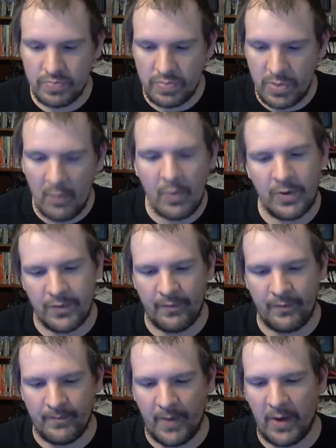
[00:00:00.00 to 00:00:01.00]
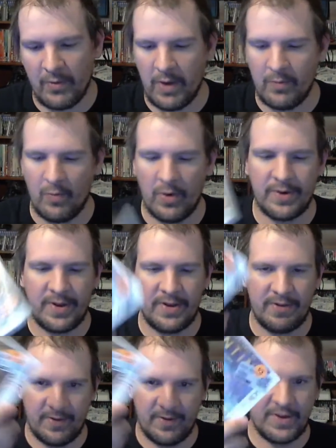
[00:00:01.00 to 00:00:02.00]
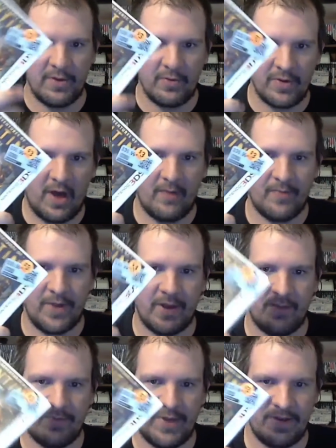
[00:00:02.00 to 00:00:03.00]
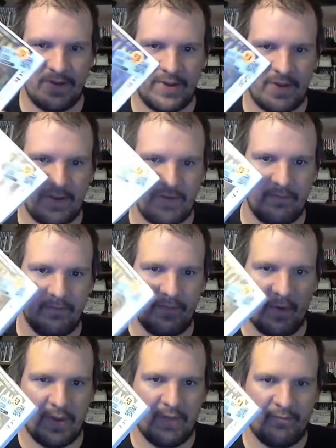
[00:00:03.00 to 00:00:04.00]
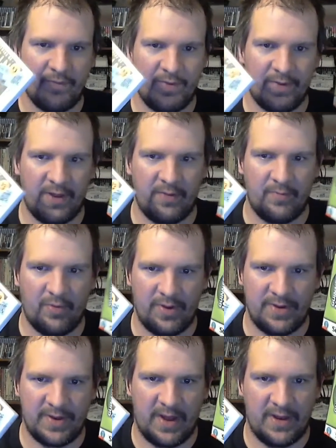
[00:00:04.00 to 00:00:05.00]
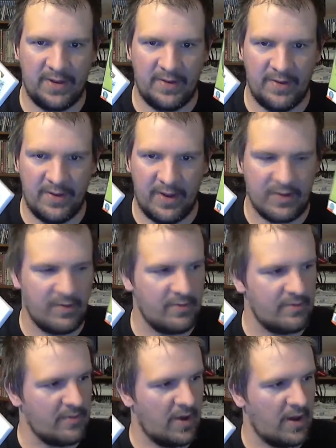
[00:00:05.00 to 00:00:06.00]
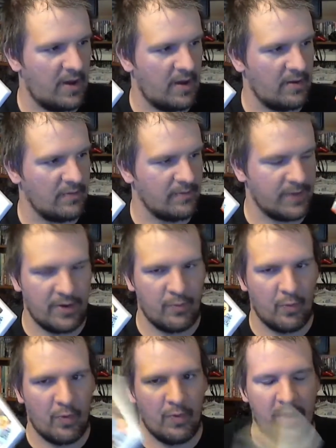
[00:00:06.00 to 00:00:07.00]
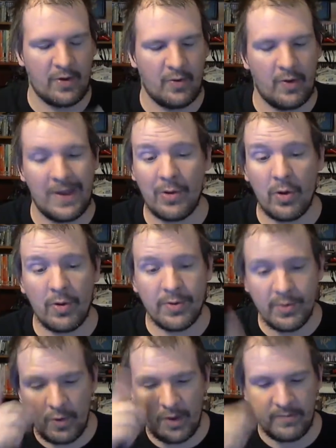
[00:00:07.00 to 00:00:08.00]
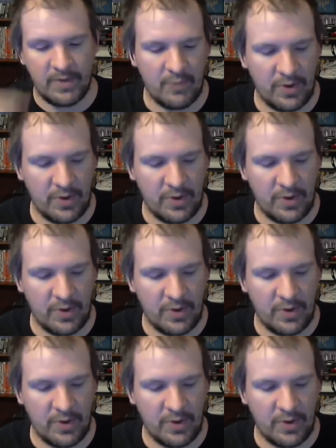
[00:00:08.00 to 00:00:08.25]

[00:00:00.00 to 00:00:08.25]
which, by the way, one of the sealed copy of TinTin both came from the same place as the Getting World Record, and also what I'm getting ready